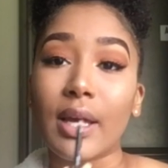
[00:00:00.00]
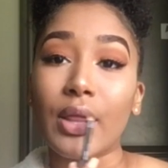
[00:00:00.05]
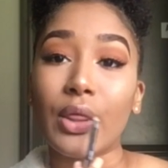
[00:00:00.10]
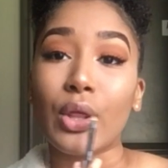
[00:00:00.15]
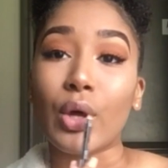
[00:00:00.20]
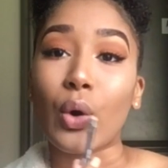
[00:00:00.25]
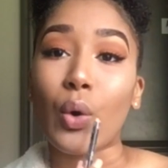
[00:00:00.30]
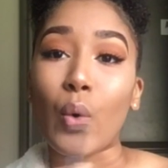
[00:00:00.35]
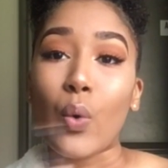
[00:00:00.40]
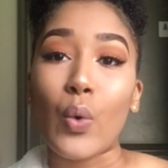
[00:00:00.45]
in
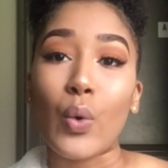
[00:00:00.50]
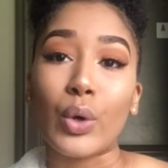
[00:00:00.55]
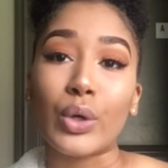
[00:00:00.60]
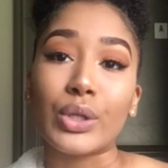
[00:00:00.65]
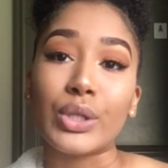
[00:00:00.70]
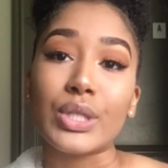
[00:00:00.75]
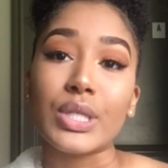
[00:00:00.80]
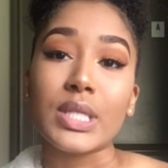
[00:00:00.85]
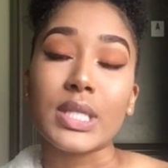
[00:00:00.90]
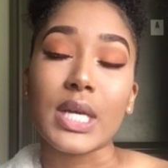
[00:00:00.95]
the
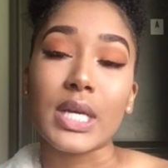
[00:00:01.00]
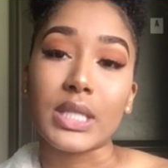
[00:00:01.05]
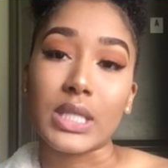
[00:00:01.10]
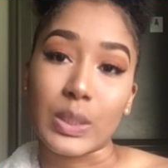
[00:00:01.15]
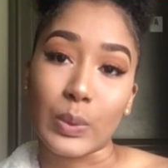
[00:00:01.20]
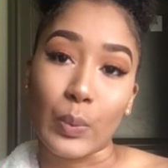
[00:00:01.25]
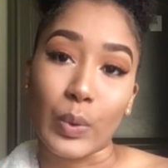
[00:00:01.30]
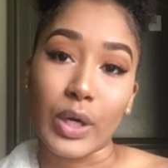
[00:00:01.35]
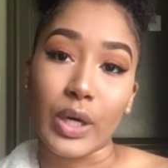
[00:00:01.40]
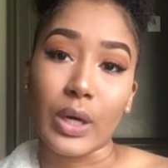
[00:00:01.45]
corners as
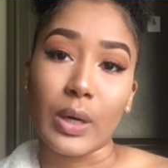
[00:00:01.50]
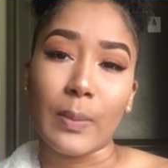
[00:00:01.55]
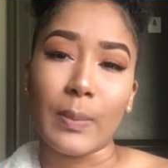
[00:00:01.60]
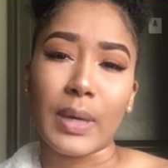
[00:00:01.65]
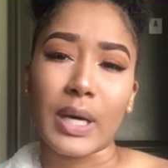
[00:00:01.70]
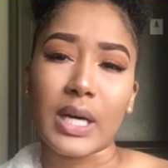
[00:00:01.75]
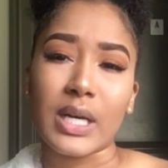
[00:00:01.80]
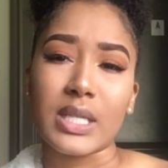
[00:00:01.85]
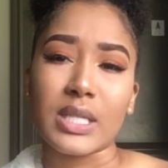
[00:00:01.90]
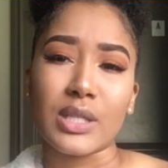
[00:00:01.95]
well,
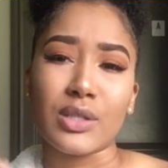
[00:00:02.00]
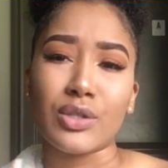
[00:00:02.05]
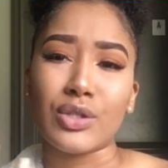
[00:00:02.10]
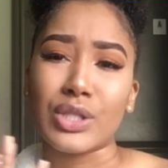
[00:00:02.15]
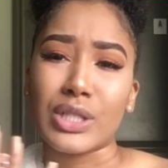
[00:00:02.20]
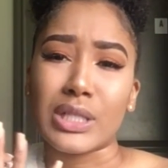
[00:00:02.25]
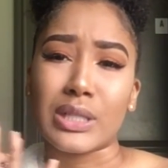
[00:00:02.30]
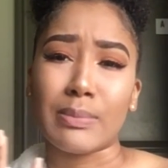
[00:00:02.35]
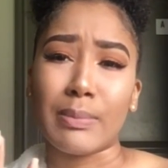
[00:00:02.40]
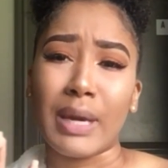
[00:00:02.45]
because it'll
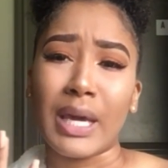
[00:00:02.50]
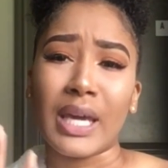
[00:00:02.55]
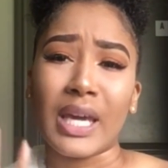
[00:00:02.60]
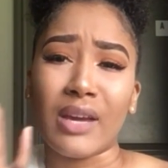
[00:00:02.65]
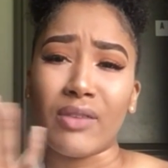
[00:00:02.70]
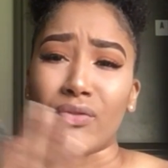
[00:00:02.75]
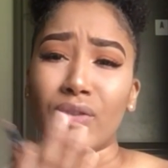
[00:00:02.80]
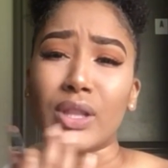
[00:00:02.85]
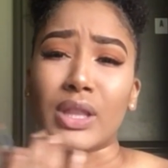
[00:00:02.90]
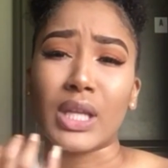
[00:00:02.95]
just make
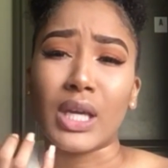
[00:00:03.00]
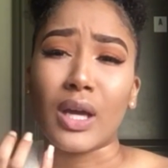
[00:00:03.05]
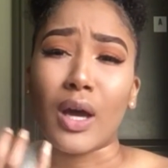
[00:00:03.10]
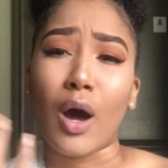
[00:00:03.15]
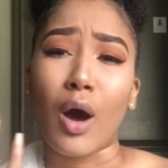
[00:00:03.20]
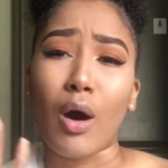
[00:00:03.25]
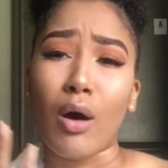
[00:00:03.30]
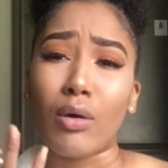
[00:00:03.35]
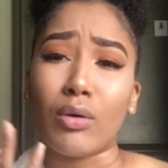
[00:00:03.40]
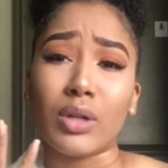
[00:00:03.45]
everything
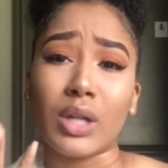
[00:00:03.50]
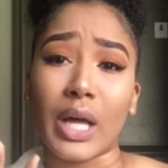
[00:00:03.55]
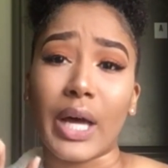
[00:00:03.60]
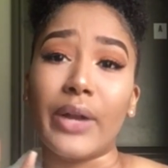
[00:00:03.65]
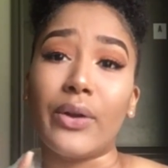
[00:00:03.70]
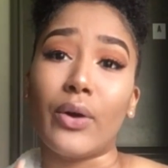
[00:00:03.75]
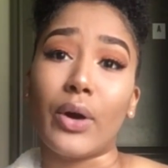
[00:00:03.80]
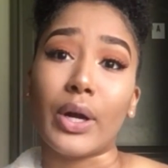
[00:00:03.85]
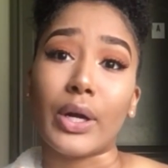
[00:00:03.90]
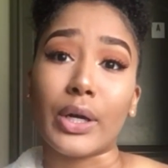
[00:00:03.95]
a whole
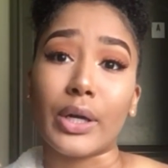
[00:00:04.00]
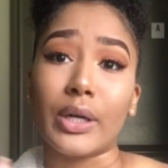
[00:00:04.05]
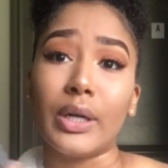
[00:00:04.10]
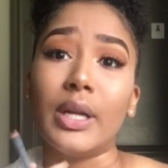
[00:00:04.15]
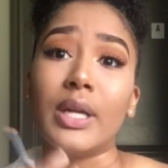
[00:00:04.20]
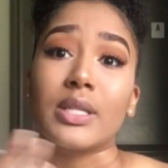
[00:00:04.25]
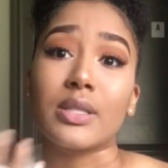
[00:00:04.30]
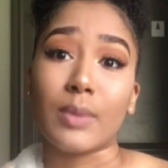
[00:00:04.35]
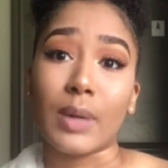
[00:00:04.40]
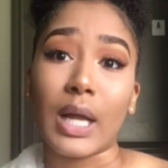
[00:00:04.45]
lot darker,
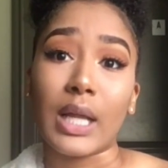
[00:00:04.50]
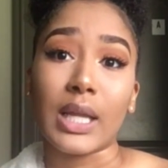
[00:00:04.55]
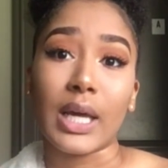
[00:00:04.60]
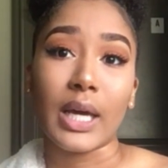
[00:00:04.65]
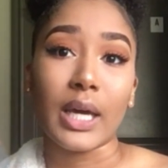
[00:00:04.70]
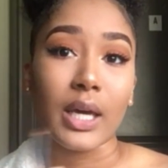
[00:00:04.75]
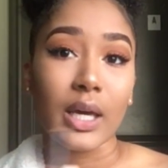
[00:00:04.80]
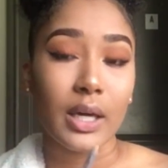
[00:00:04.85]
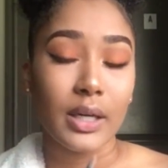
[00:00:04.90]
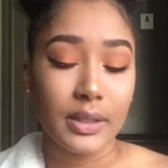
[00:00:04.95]
and that's what I
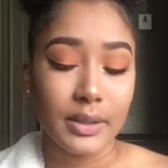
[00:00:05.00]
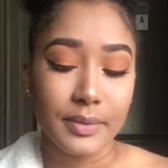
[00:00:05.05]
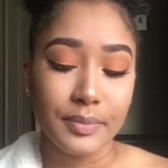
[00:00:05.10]
like.